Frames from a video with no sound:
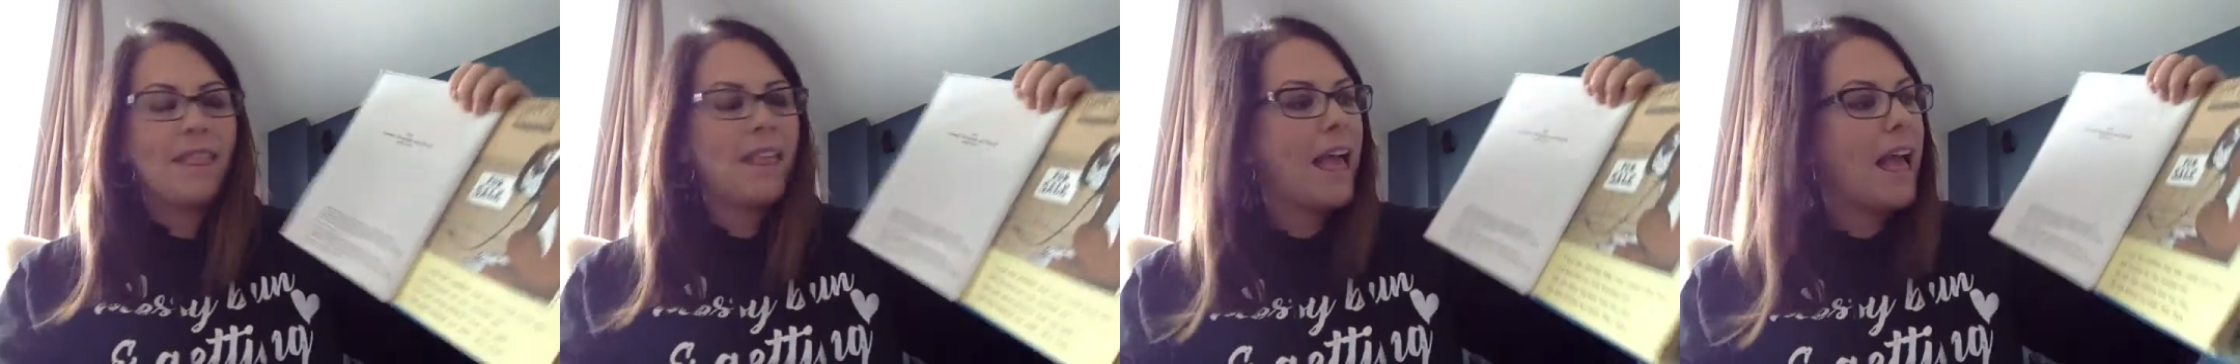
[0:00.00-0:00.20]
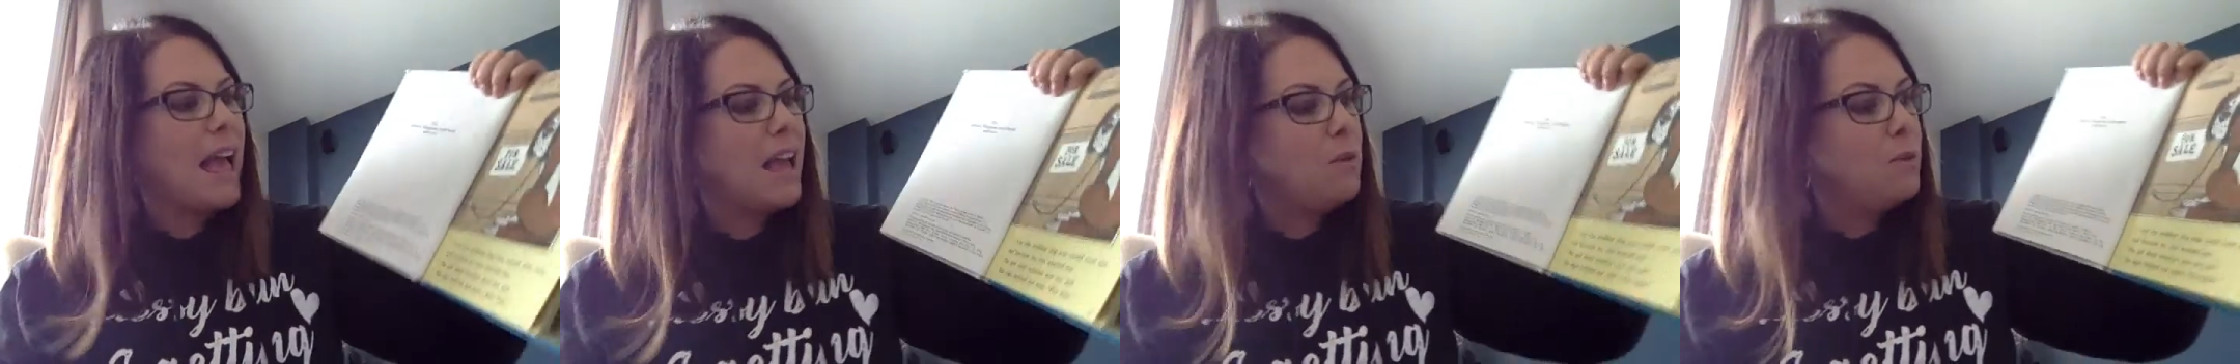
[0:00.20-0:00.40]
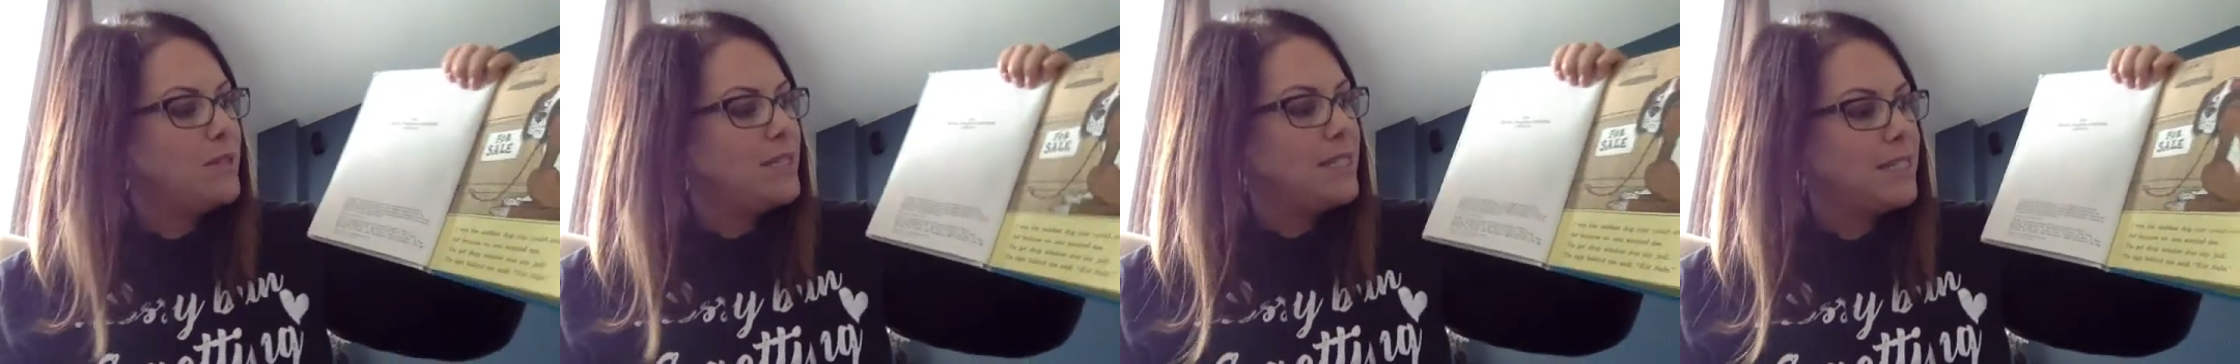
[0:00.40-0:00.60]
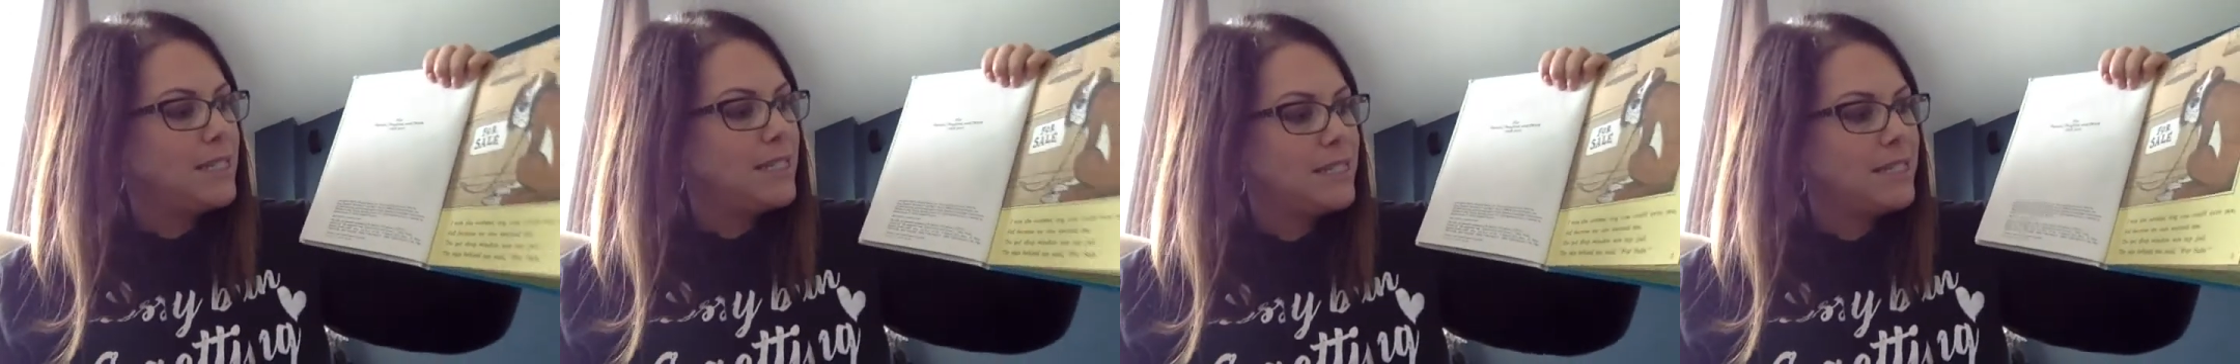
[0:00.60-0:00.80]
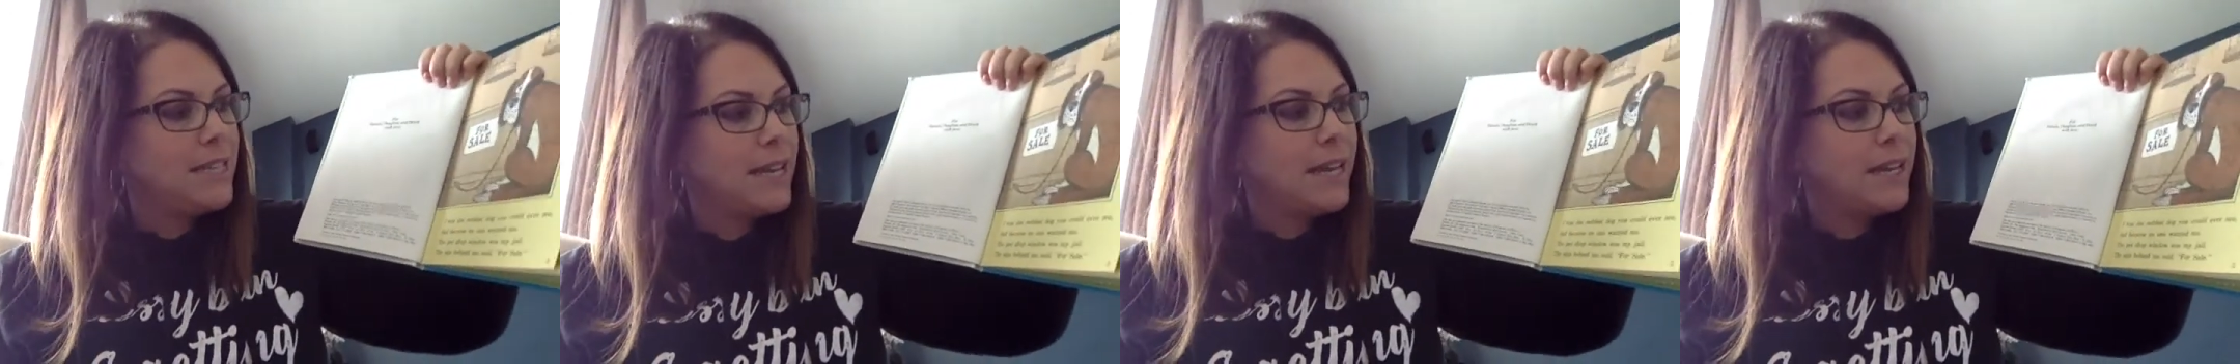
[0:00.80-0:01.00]
I was the
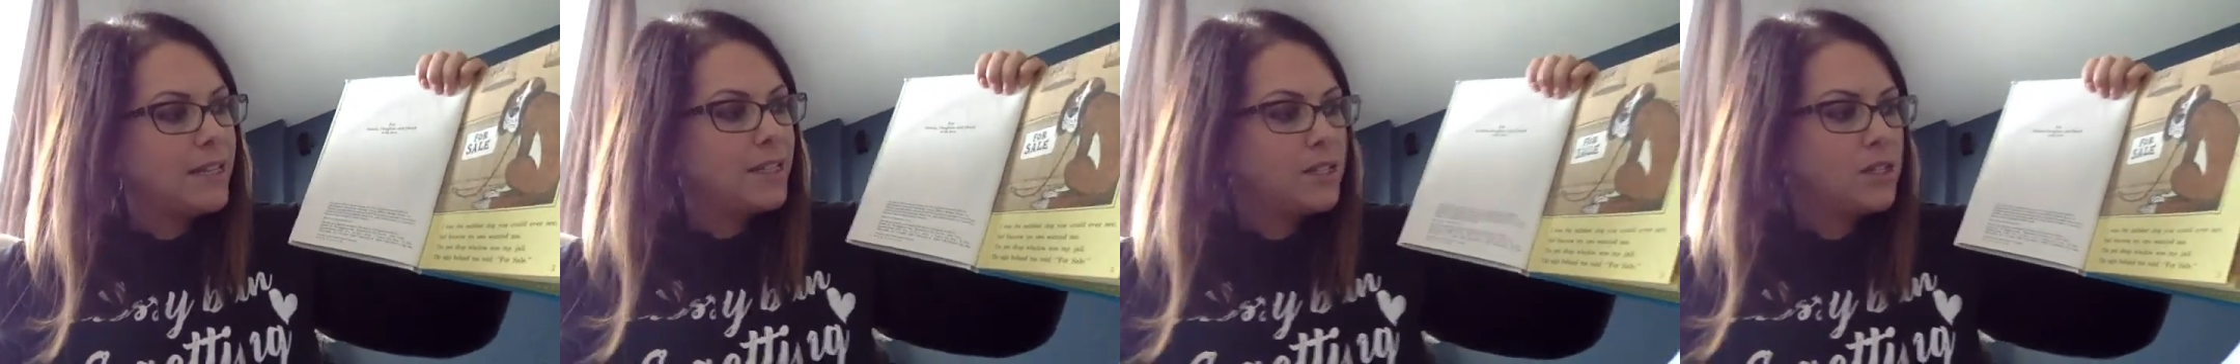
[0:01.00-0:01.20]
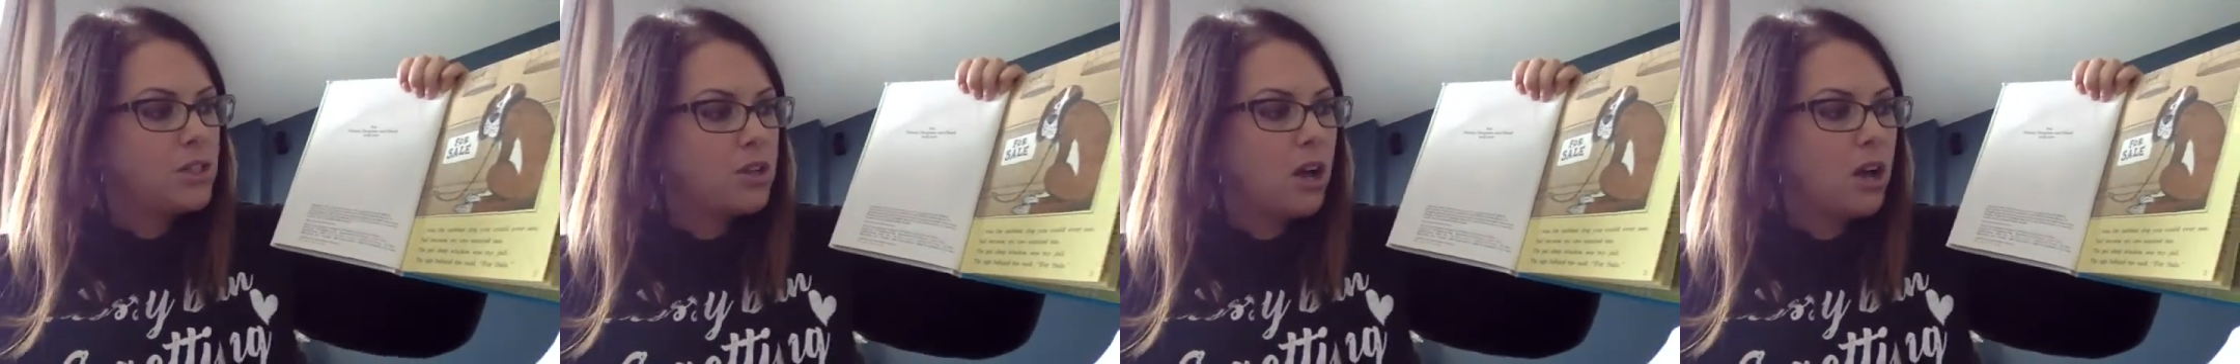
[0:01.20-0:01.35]
saddest